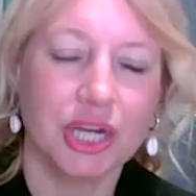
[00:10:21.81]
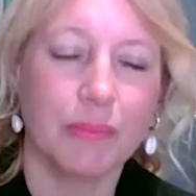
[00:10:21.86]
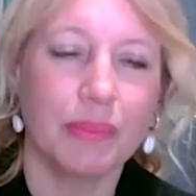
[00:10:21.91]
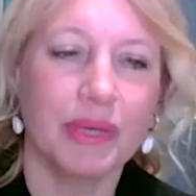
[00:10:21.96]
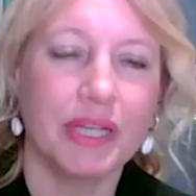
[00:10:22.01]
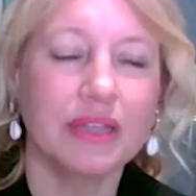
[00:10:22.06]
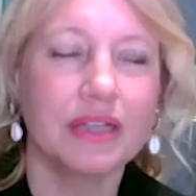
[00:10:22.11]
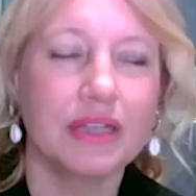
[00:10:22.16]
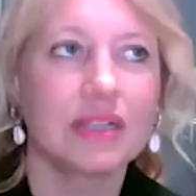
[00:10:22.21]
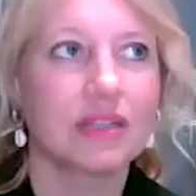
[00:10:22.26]
I
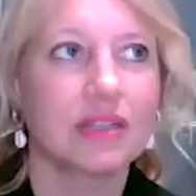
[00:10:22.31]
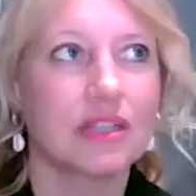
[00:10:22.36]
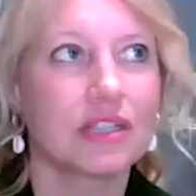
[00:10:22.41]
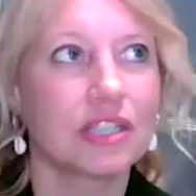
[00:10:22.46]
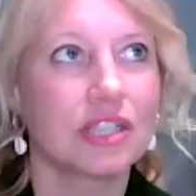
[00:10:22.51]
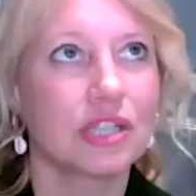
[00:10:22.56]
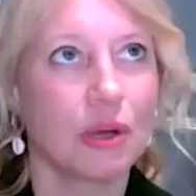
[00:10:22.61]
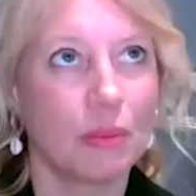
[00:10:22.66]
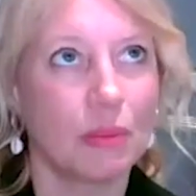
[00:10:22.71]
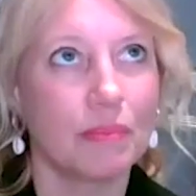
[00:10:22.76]
mean, the
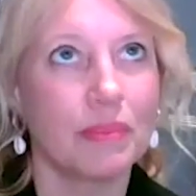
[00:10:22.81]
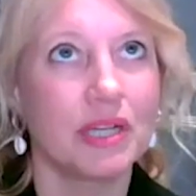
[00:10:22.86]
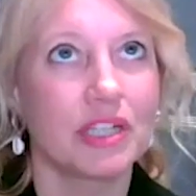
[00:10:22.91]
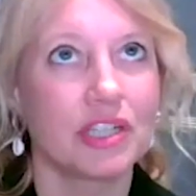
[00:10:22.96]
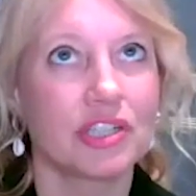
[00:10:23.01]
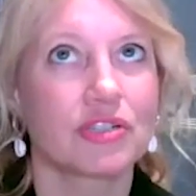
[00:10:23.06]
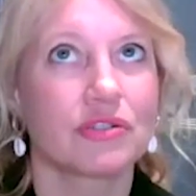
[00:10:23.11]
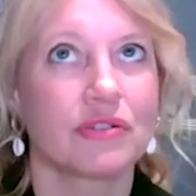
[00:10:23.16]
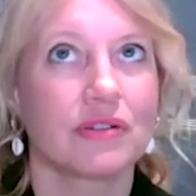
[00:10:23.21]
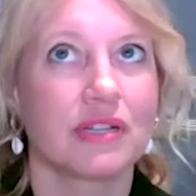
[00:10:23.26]
top
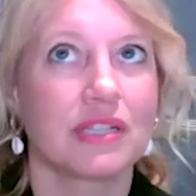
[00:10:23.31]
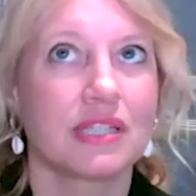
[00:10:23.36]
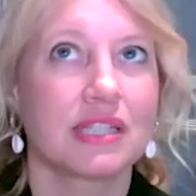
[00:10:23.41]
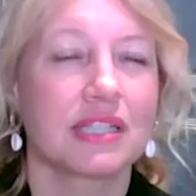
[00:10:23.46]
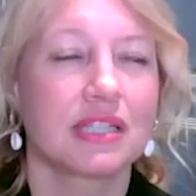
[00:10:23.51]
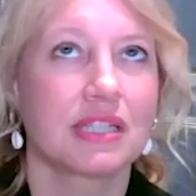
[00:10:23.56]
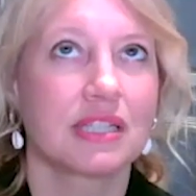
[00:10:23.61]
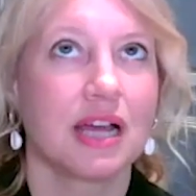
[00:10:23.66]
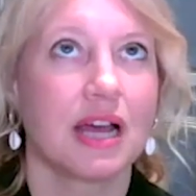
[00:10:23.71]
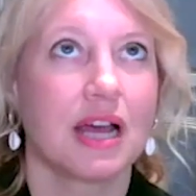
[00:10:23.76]

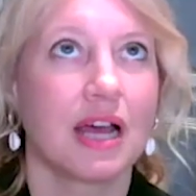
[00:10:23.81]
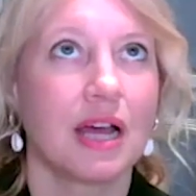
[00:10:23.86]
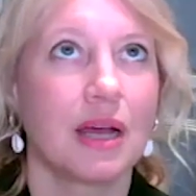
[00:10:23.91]
miniaturists,